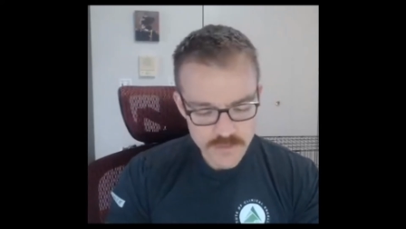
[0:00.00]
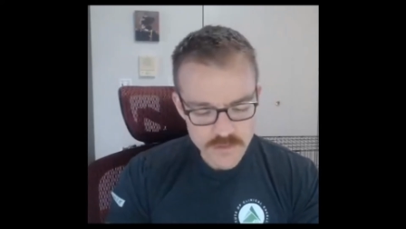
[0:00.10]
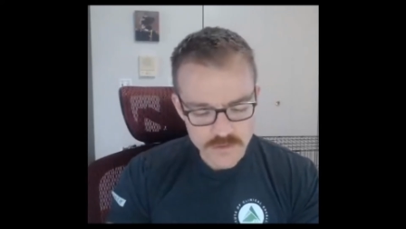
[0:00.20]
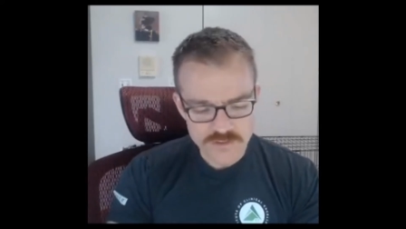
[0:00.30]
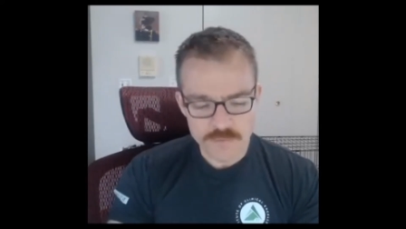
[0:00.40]

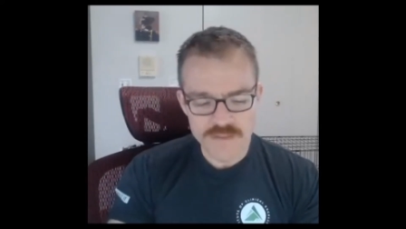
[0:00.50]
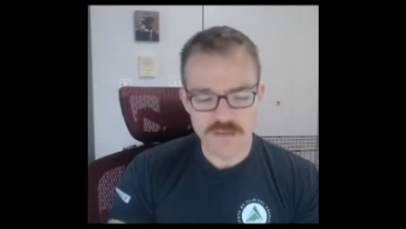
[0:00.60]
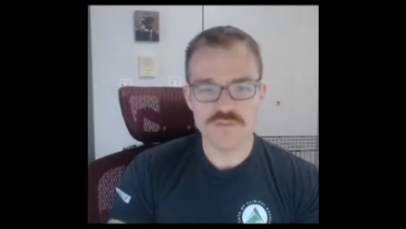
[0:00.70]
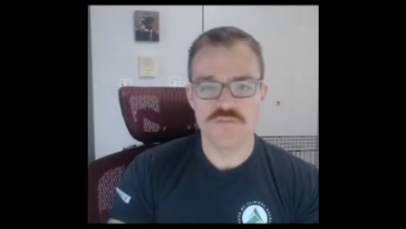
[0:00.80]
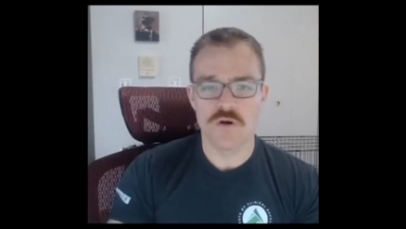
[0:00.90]
Something
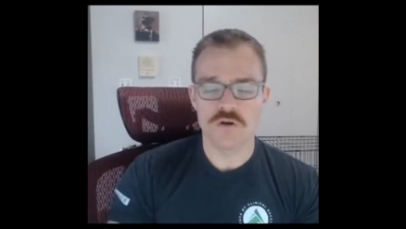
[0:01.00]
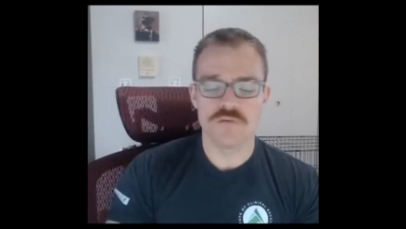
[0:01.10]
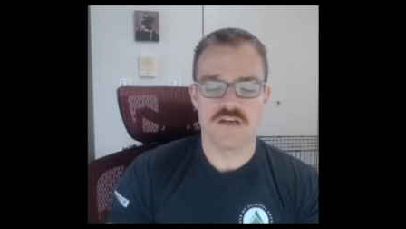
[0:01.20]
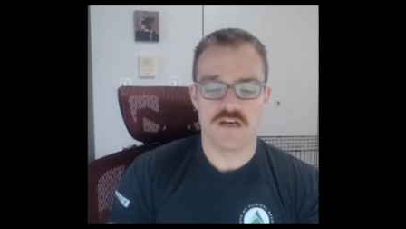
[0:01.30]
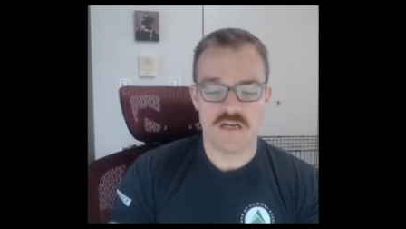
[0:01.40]
else FOTO
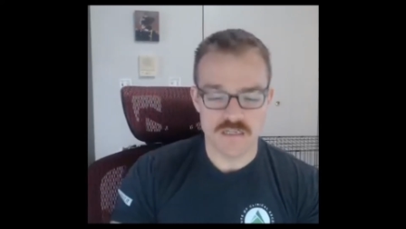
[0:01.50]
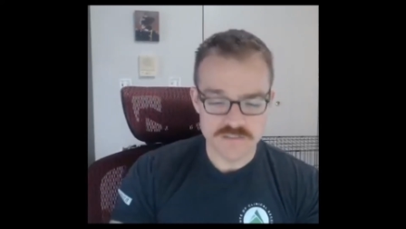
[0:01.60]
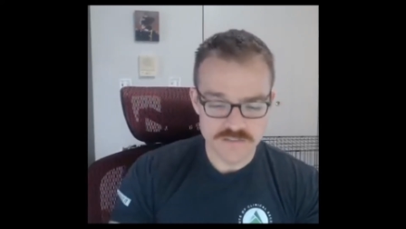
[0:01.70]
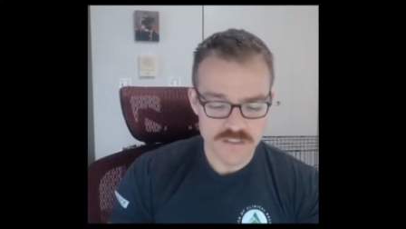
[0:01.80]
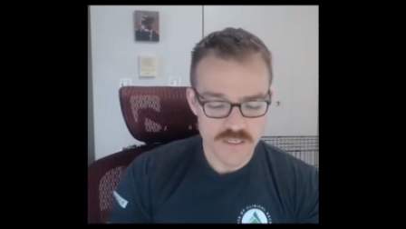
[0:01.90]

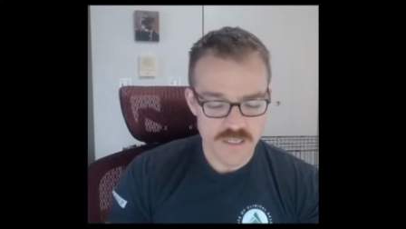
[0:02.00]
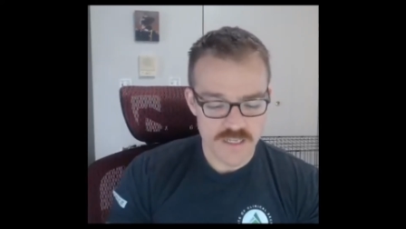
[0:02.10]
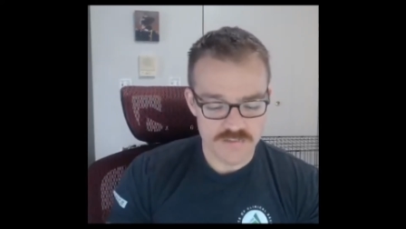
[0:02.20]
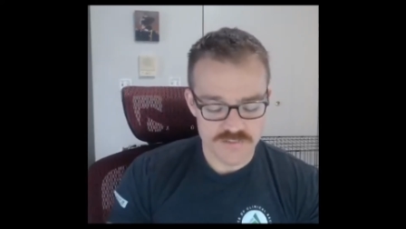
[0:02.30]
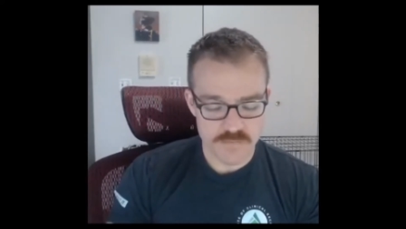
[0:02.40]
does
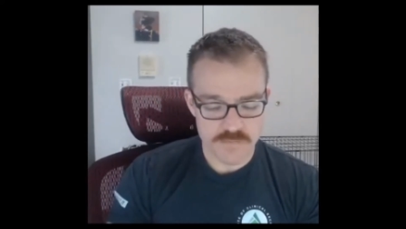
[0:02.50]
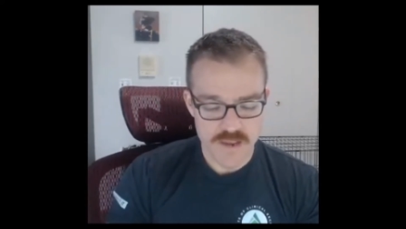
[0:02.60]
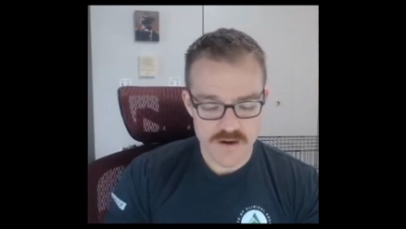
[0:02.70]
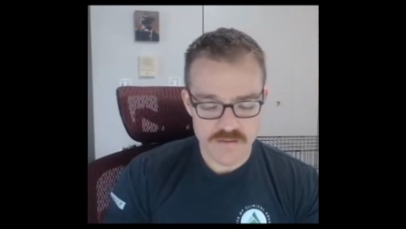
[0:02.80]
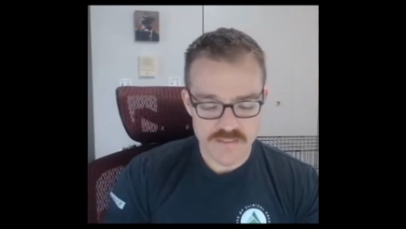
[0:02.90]
is
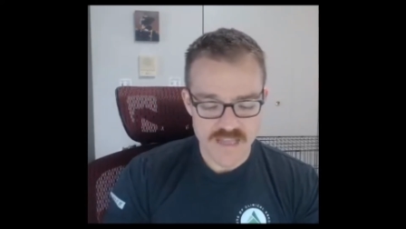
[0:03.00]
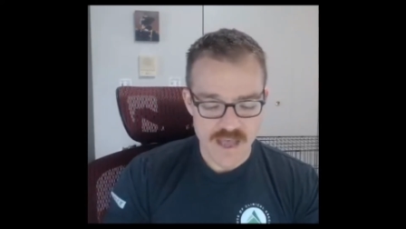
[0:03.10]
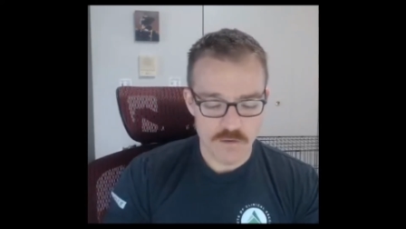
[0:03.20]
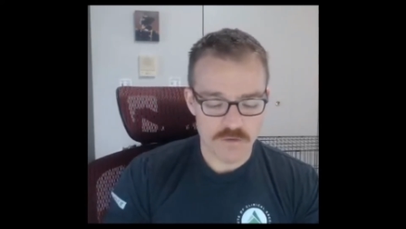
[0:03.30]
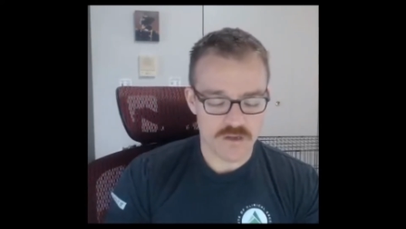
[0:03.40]
compare the
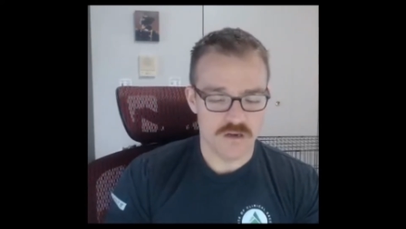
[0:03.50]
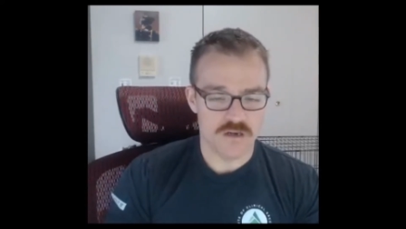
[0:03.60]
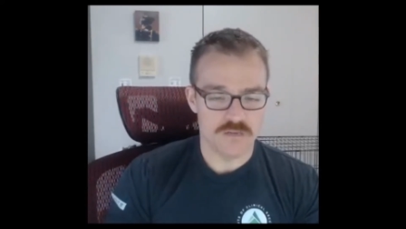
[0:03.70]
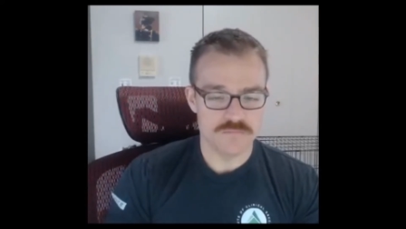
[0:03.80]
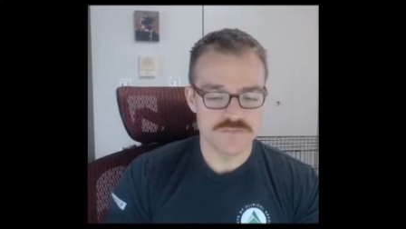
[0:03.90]

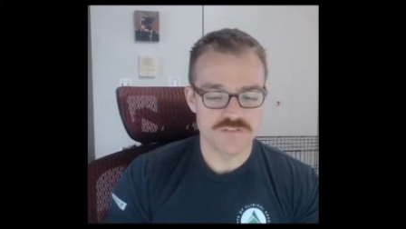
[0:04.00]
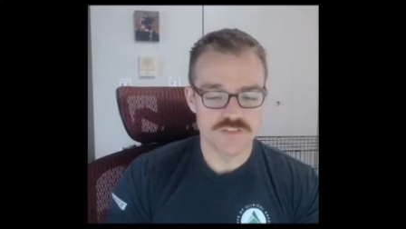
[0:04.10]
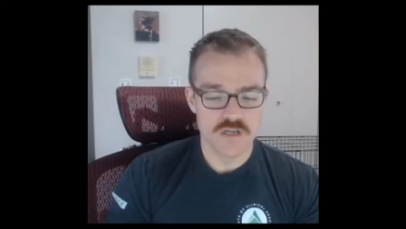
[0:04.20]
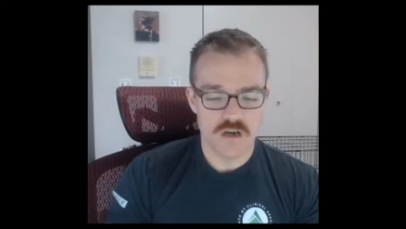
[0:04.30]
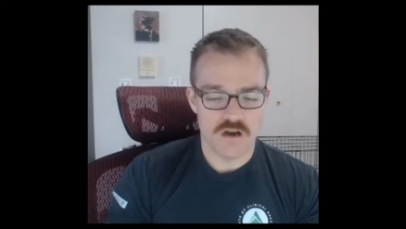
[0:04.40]
outcomes
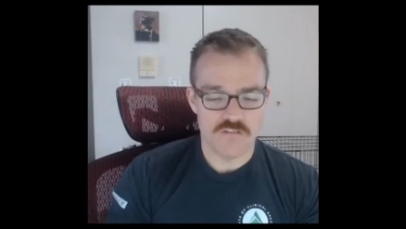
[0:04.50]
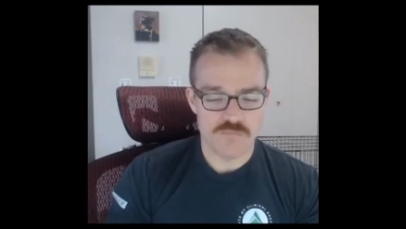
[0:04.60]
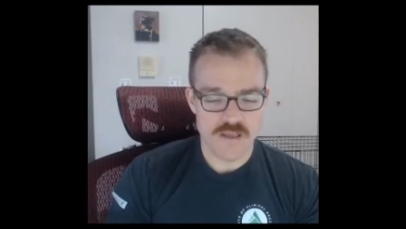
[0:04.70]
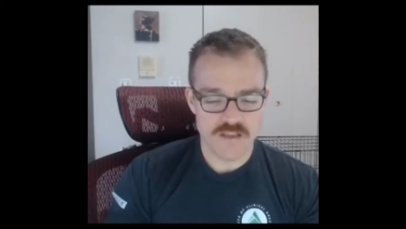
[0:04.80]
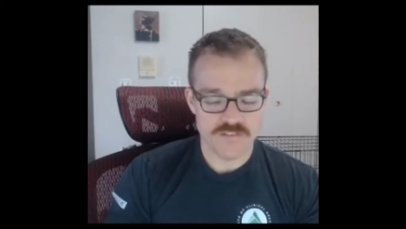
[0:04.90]
of
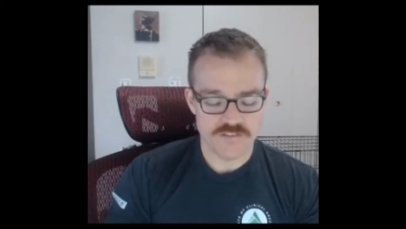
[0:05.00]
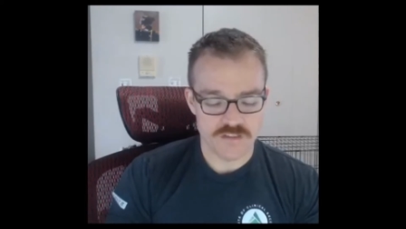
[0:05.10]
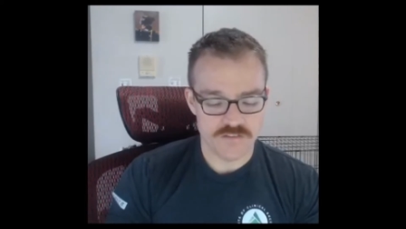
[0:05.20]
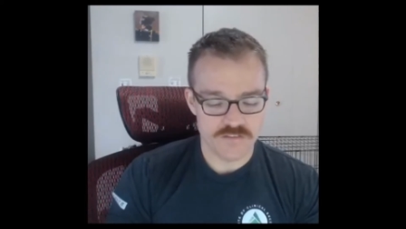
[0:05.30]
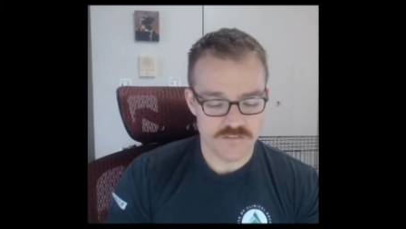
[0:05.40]

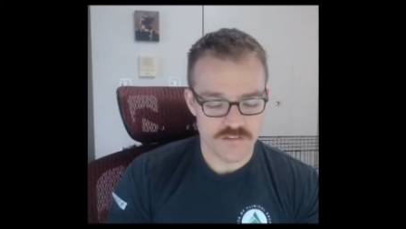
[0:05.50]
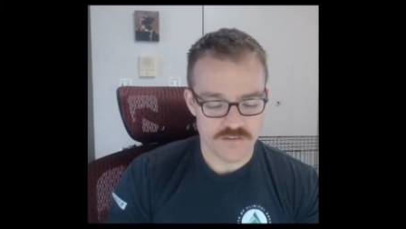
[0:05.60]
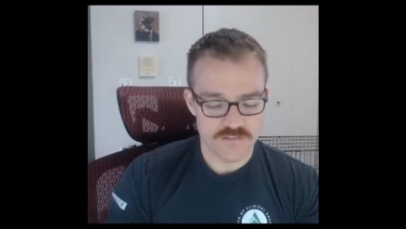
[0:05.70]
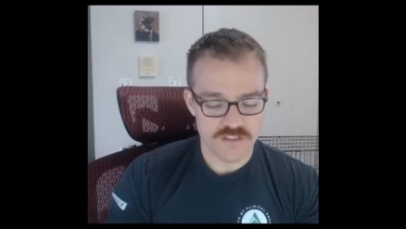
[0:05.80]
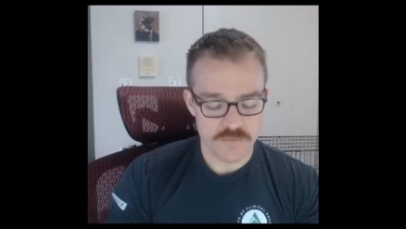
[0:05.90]
patients that are
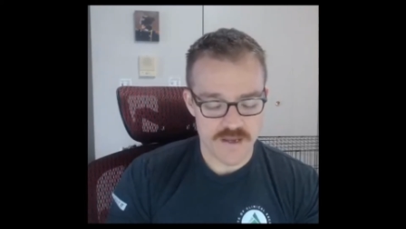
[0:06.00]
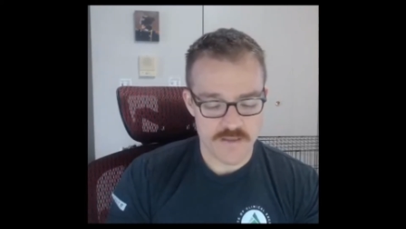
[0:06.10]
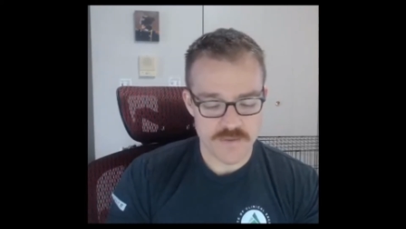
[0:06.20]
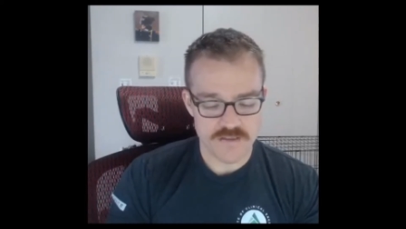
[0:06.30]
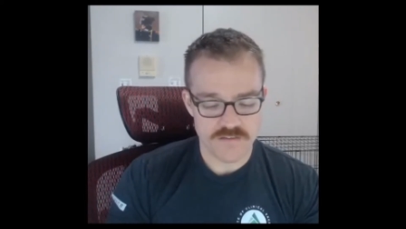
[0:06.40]
seen by a
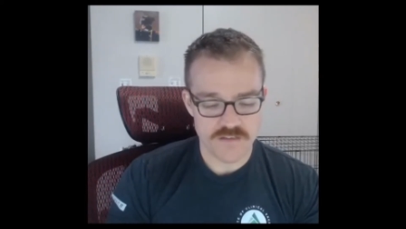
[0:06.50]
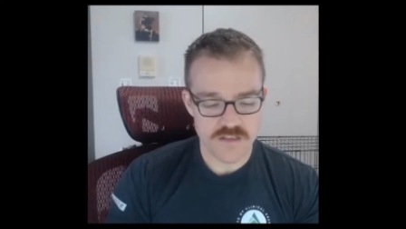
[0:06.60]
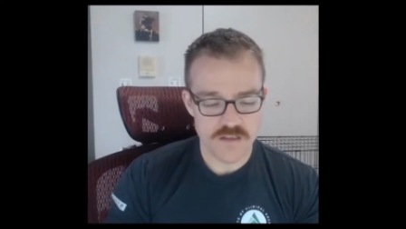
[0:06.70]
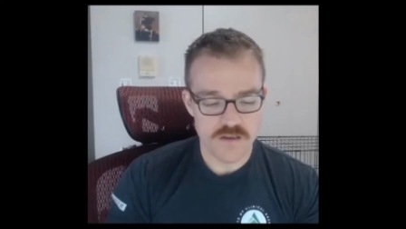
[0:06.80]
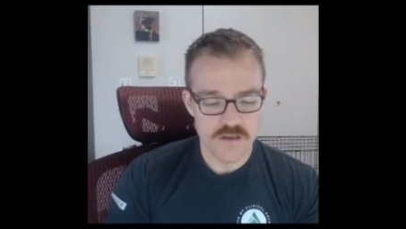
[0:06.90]

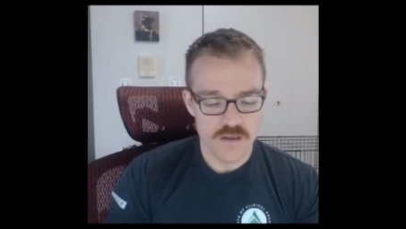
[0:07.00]
PT.